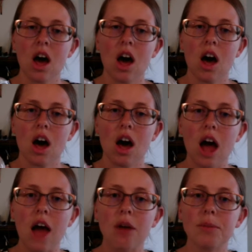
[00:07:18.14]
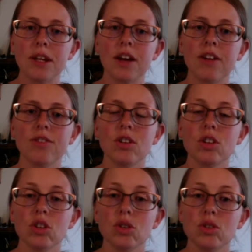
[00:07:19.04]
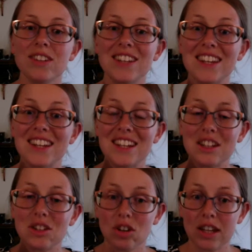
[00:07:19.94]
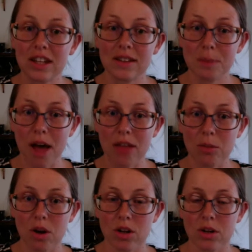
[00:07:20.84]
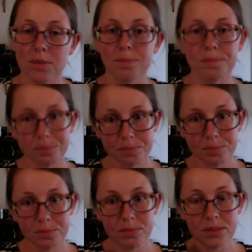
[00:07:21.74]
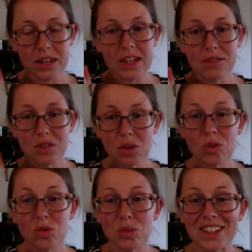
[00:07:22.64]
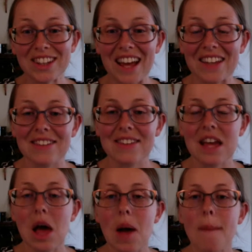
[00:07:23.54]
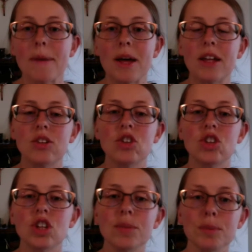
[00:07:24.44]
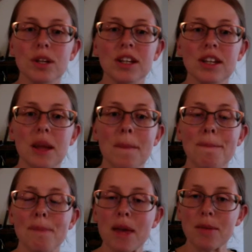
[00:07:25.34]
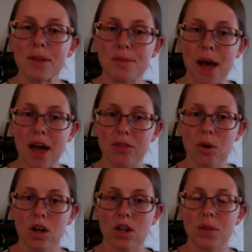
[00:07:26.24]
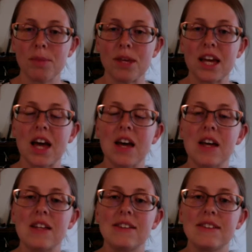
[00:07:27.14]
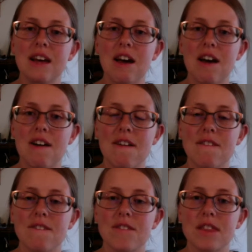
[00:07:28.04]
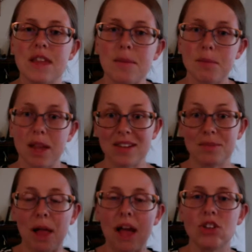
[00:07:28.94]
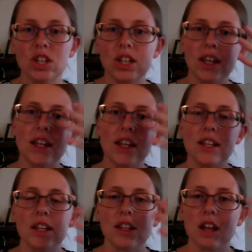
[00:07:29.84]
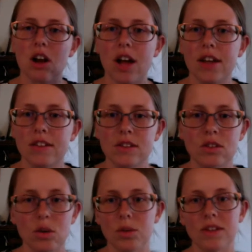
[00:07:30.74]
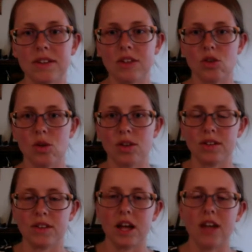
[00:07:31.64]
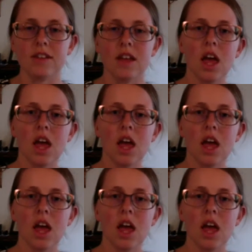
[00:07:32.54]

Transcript: I would be careful using it in your kids' bath water, even though it's really nice. But you shouldn't put it in baby's bath water because of them like splashing and getting it in their eyes. You don't want essential oils in the eyes.